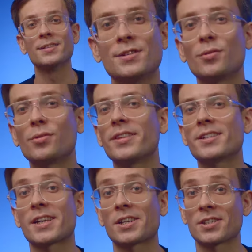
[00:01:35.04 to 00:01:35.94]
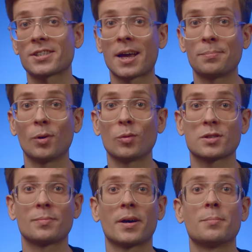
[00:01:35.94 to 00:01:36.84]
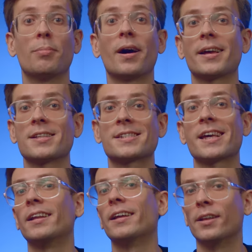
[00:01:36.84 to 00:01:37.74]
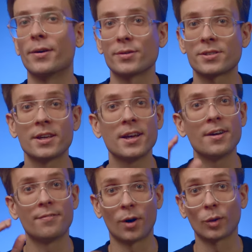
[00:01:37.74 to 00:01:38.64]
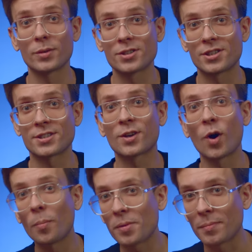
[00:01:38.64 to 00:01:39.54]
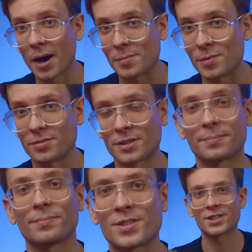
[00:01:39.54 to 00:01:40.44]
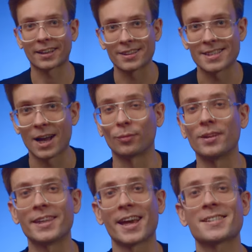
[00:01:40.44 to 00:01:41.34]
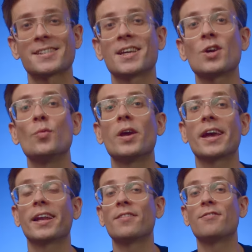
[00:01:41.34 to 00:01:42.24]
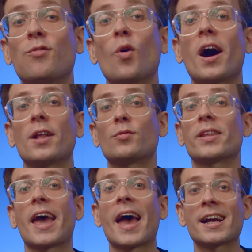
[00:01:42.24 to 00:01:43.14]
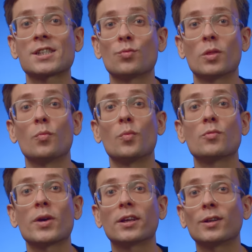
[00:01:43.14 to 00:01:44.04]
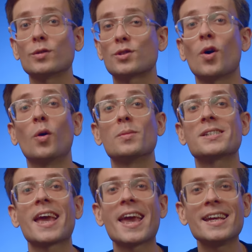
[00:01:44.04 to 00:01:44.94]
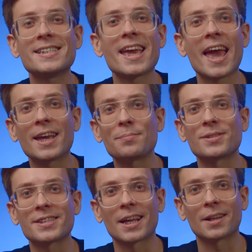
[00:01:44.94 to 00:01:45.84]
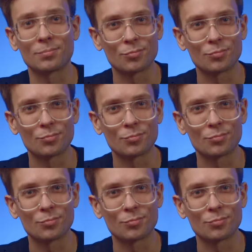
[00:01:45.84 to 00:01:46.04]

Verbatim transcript: During these sessions, I post my buy and sell alerts. Followers just copy my moves. Check this out. Yesterday we hit 400x with a win rate close to almost 88%.